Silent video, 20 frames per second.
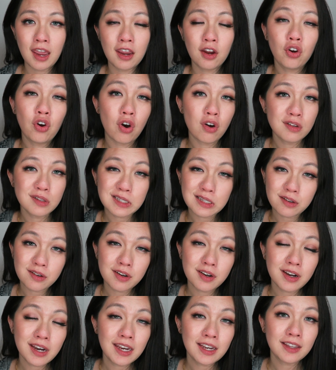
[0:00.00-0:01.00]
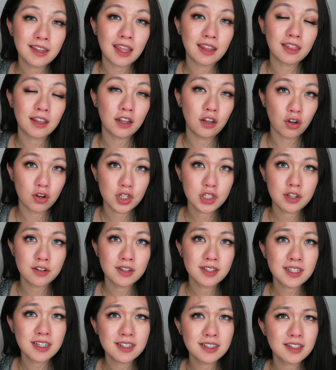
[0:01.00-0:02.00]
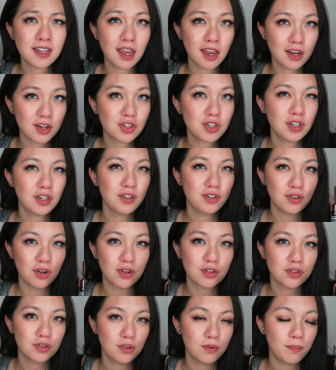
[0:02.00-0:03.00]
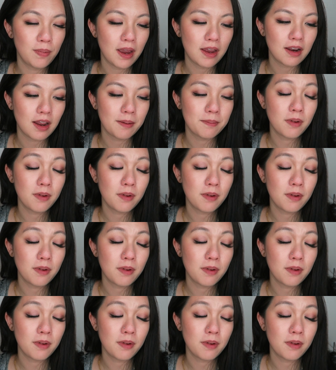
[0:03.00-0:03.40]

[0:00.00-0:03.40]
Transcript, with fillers: and considering that the longevity is actually not too bad,